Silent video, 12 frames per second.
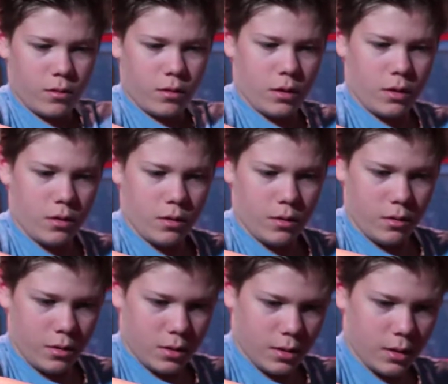a...
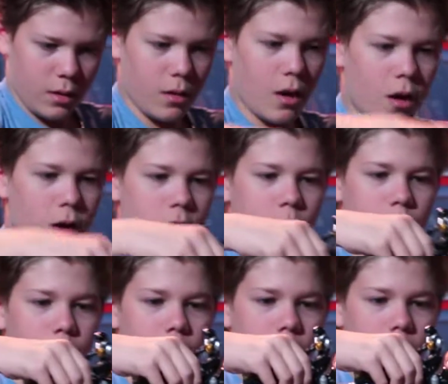It's a little hard,
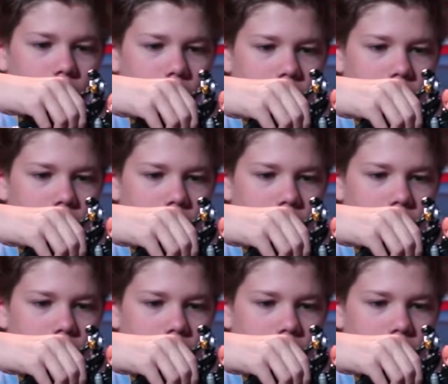but...